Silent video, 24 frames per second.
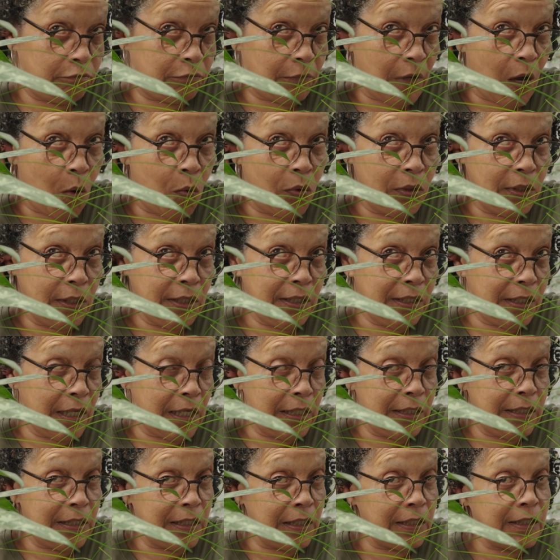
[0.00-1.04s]
I want to
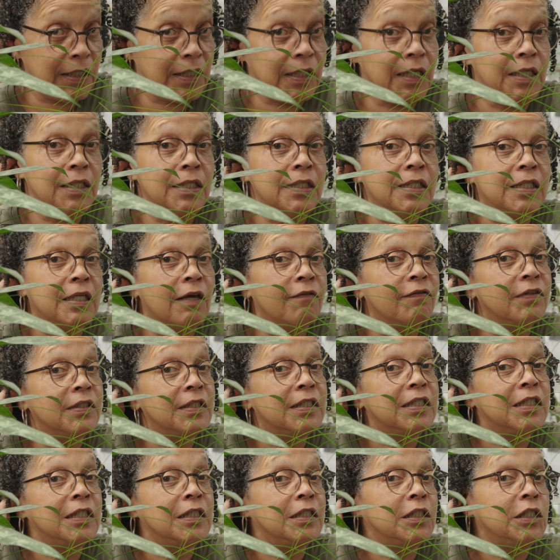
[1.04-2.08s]
say 16,
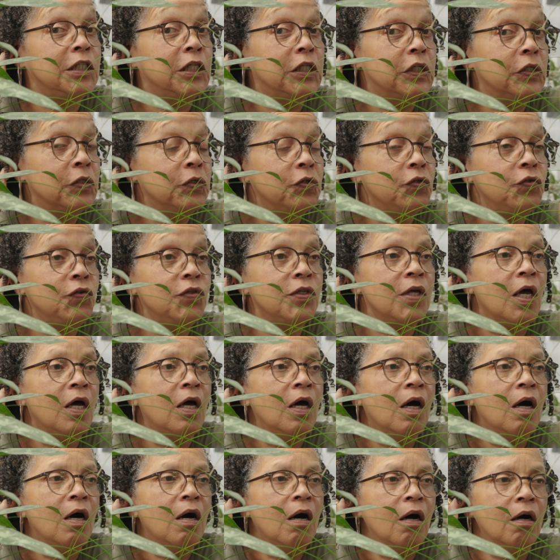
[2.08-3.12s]
17 years.
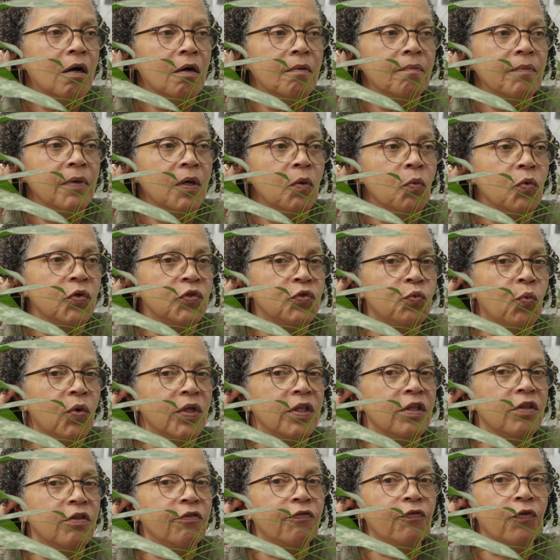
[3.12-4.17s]
It was
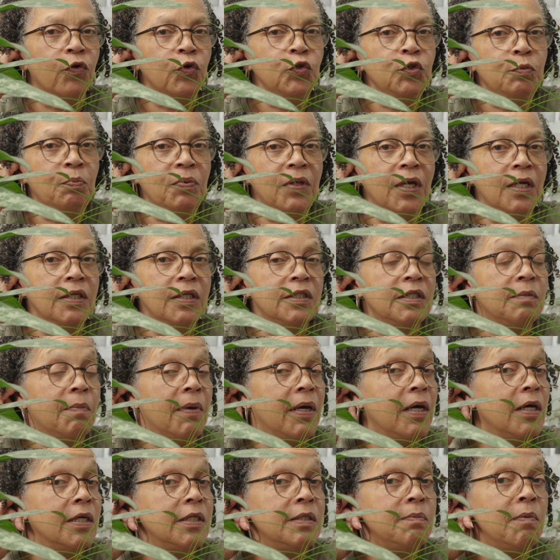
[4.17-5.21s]
one of the first plants
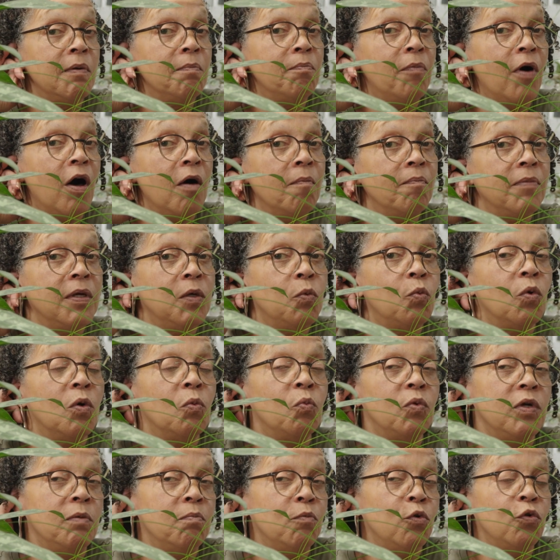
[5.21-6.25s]
my husband bought me when
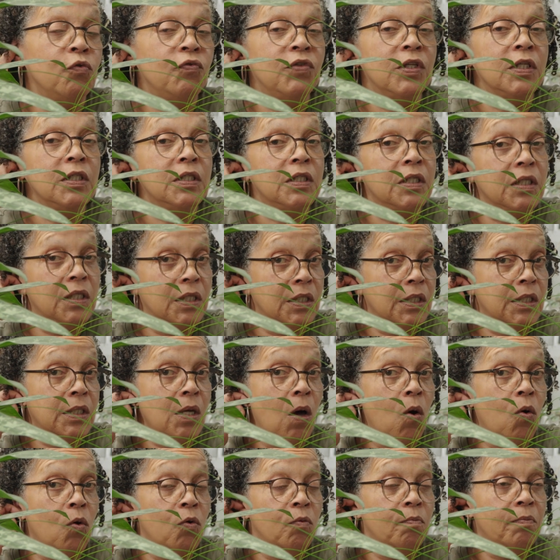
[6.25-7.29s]
we moved into this
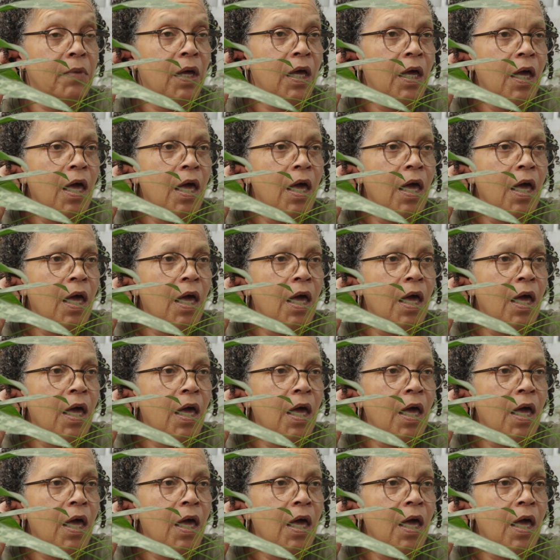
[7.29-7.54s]
home,